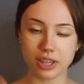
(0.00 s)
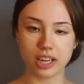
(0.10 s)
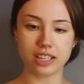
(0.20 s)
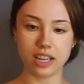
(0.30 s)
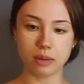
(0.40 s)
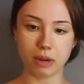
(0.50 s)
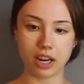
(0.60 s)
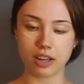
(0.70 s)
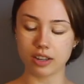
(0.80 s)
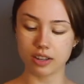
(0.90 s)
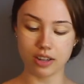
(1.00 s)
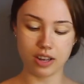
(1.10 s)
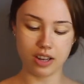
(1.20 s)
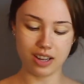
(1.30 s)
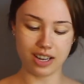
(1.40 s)
Then I take my,
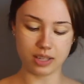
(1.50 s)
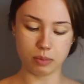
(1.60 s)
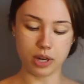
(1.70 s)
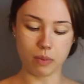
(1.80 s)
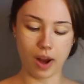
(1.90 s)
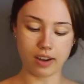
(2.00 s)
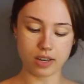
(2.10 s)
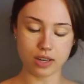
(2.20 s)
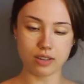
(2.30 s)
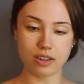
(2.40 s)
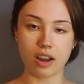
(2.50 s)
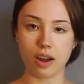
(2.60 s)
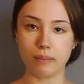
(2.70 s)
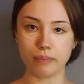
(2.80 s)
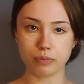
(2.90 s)
it's pretty wet,
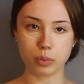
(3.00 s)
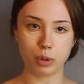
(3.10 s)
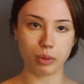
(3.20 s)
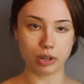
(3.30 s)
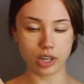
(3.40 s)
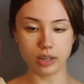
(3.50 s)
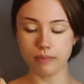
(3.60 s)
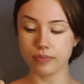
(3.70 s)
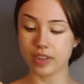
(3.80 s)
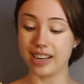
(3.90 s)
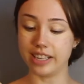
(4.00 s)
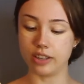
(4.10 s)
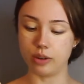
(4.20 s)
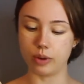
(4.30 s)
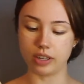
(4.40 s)
beauty blender. I need
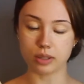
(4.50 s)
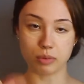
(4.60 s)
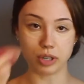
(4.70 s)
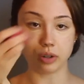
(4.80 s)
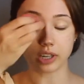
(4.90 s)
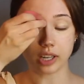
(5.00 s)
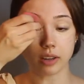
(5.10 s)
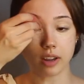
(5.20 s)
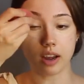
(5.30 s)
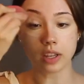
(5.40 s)
a new one, it's pretty dirty.